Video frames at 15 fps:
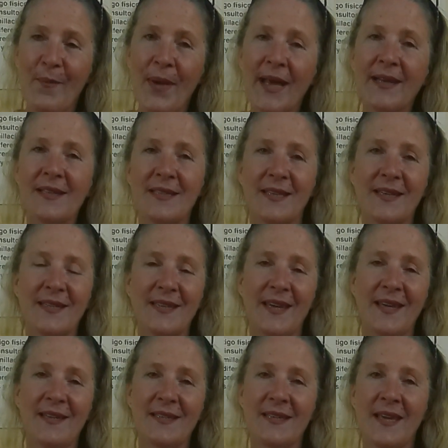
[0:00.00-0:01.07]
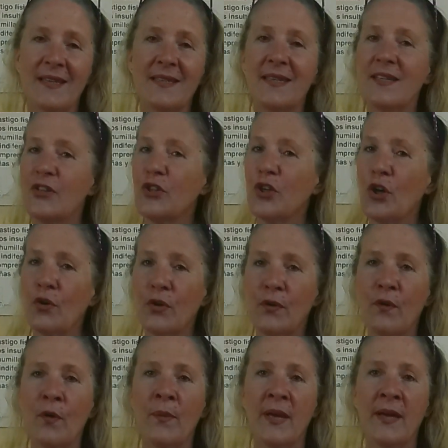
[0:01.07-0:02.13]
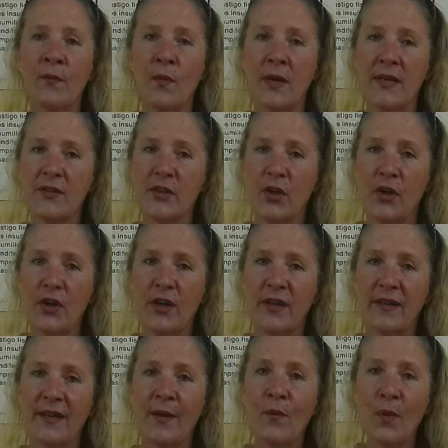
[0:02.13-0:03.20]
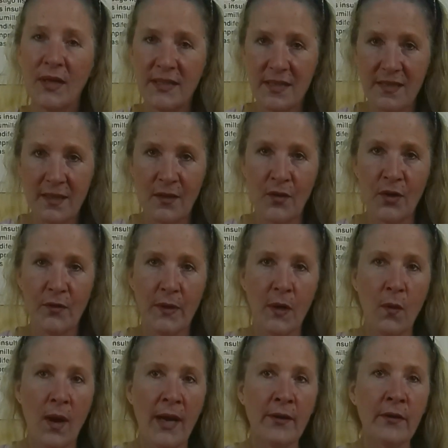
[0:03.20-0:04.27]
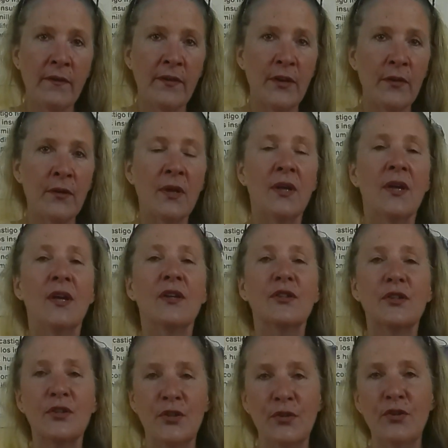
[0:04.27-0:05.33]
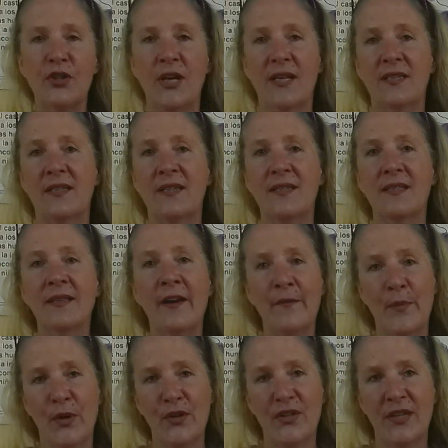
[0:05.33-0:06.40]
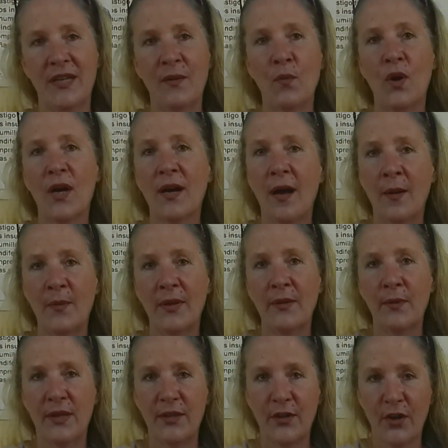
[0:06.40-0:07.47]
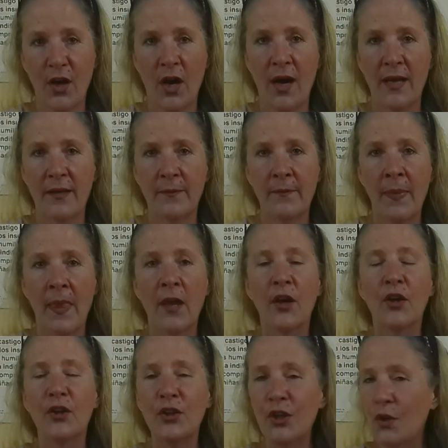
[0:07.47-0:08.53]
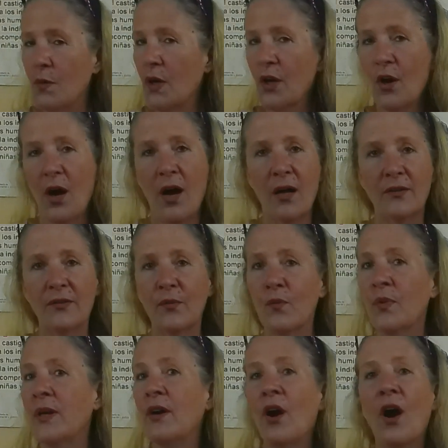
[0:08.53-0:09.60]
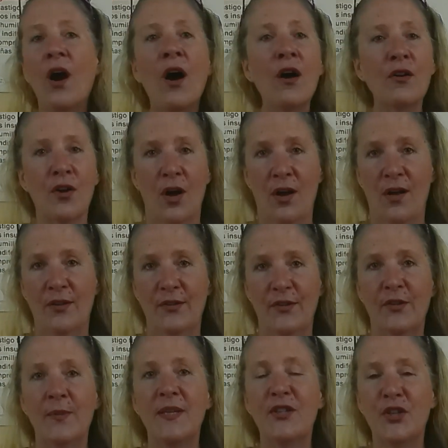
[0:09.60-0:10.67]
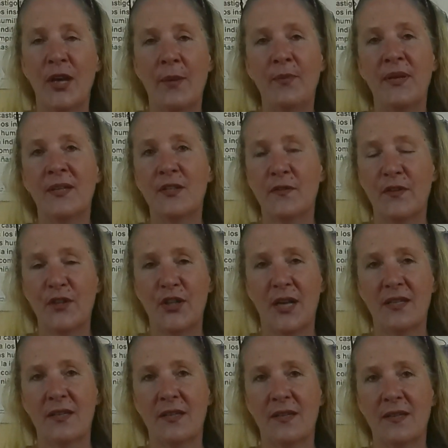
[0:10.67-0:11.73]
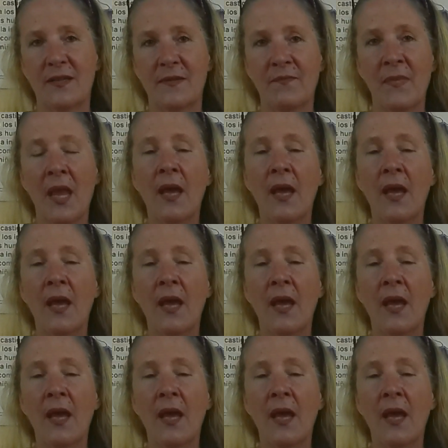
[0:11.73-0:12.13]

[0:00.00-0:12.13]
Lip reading: Micah 6:8 says, He has showed you, O man, what is good. And what does the Lord require of you? To do justice, love mercy, and walk humbly with your God. You are called. We are all called to be champions for justice.